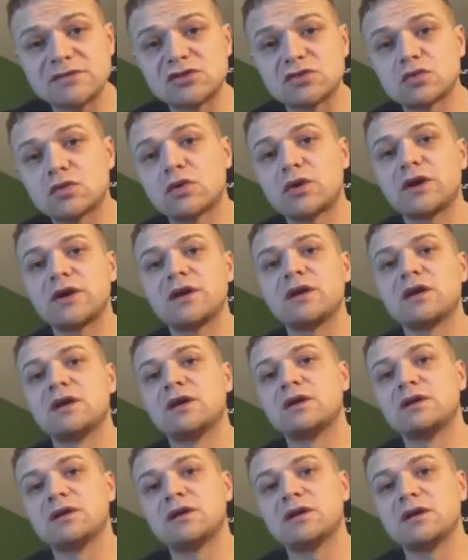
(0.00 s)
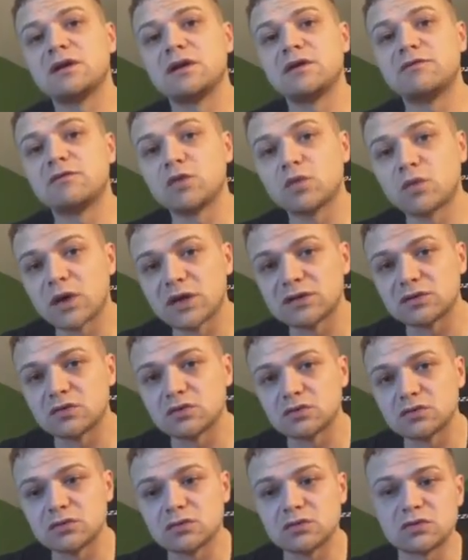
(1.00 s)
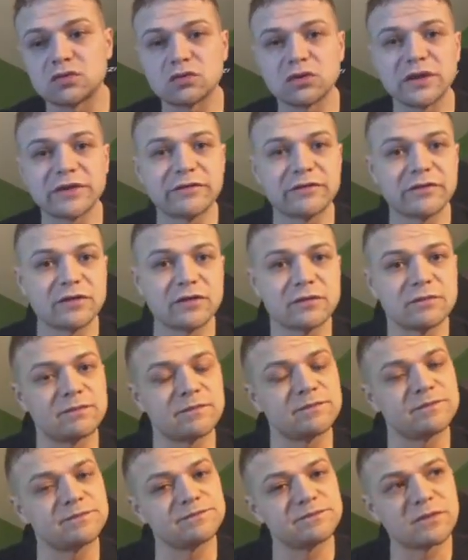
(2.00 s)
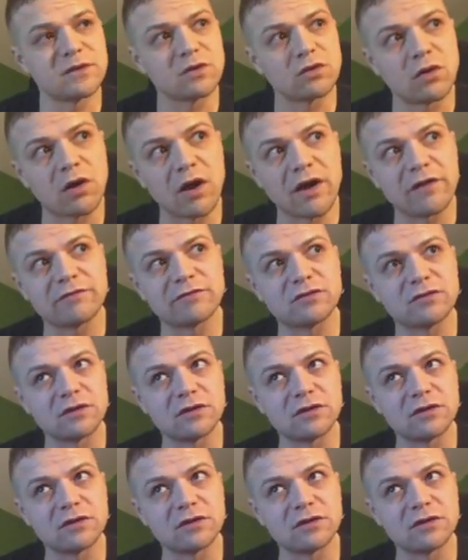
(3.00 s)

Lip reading: story. If you want to live your life